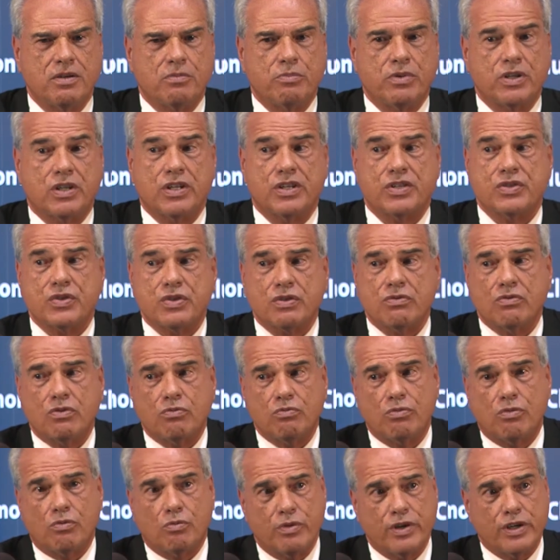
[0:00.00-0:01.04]
because
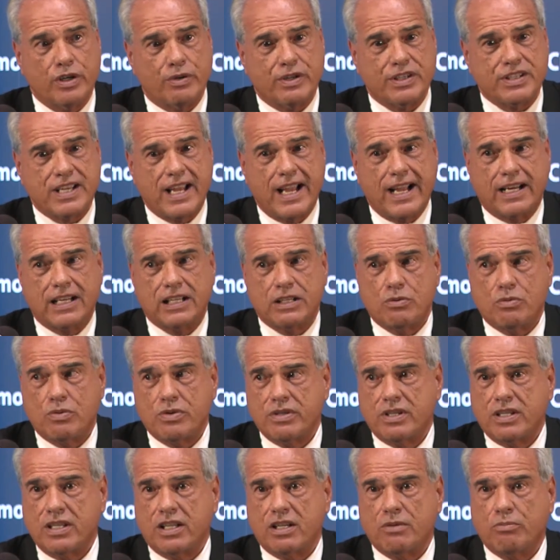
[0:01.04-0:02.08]
we know exactly where
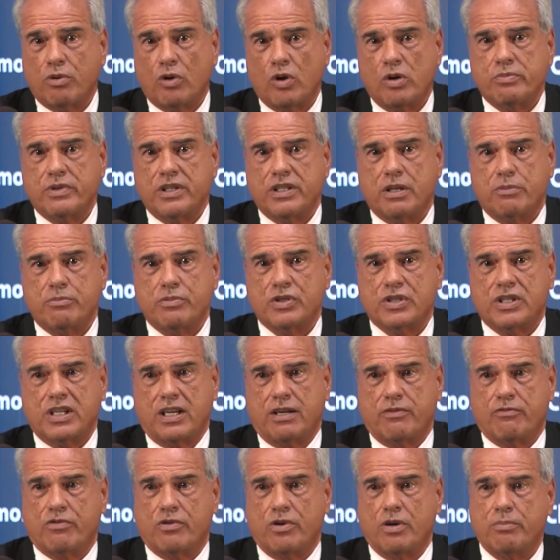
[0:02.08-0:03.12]
the unemployment numbers
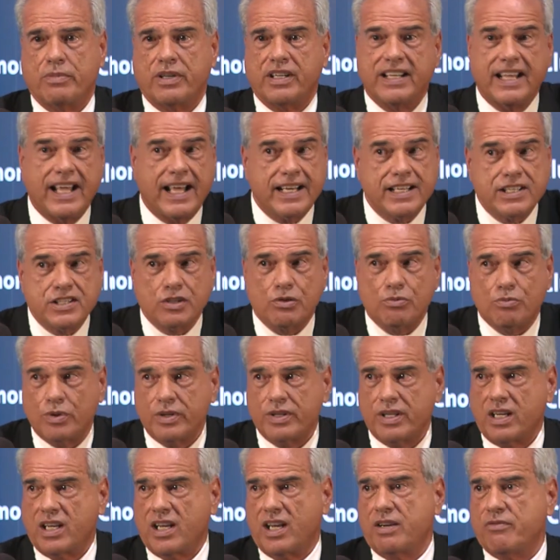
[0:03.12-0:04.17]
came from, and that isn't where
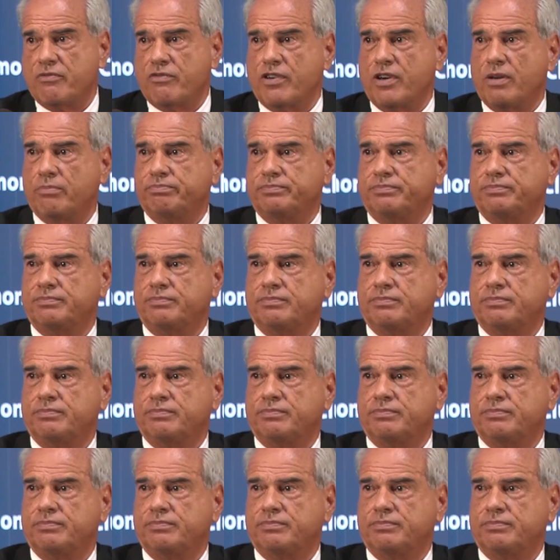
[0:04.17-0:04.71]
they came from.